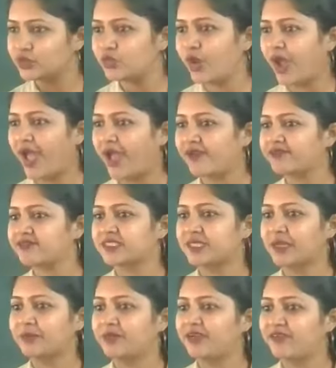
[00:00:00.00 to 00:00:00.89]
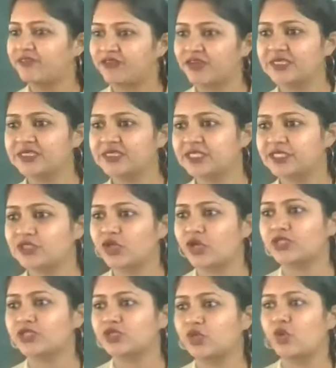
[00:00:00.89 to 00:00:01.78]
You have some differences
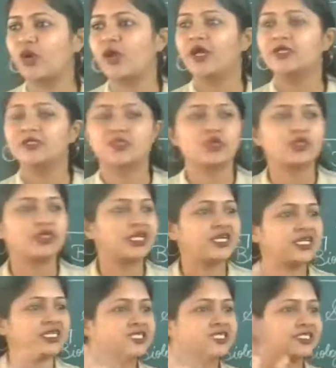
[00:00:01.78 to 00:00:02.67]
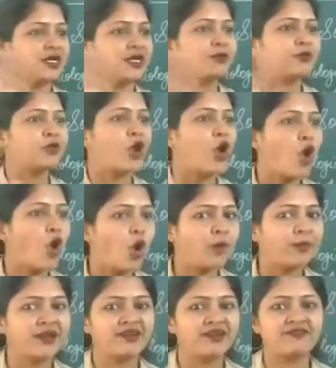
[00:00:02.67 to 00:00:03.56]
also. So they disturb your
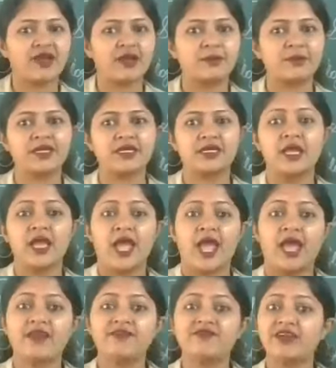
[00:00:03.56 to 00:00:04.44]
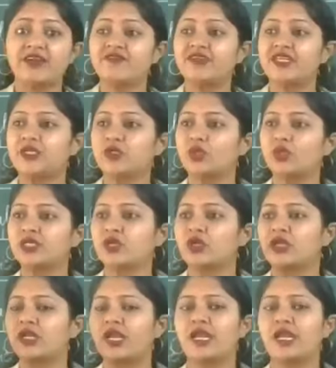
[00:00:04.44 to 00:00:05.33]
home environment. And when we do it
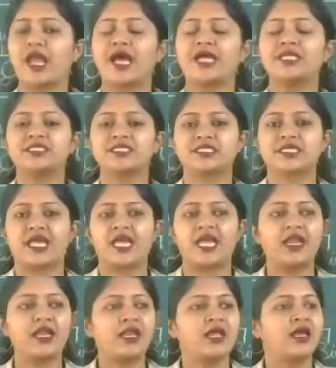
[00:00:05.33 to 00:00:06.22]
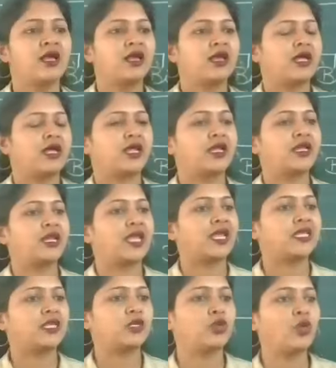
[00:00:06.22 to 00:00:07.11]
on a large scale,
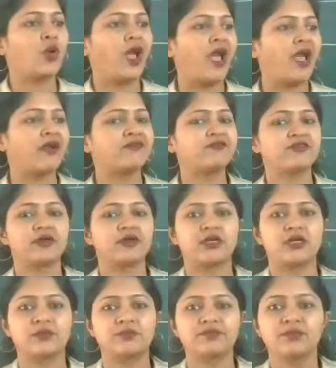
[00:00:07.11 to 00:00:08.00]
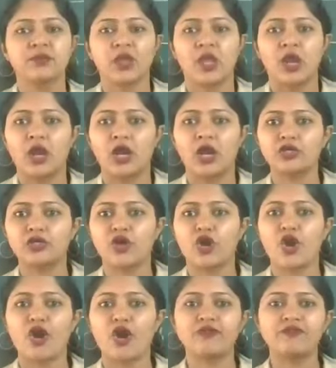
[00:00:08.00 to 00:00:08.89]
like you have heard
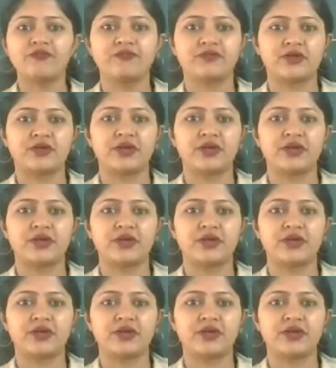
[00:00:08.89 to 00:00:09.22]
of